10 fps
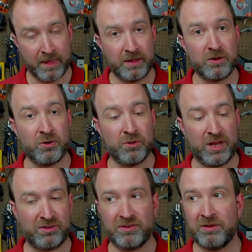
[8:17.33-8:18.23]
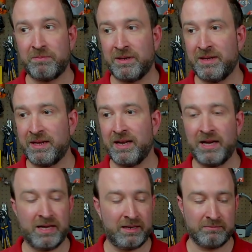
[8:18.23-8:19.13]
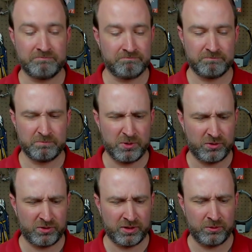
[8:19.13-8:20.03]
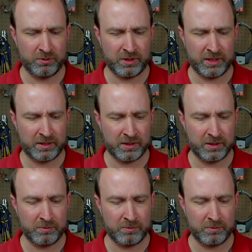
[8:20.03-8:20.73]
that's something that I personally do like.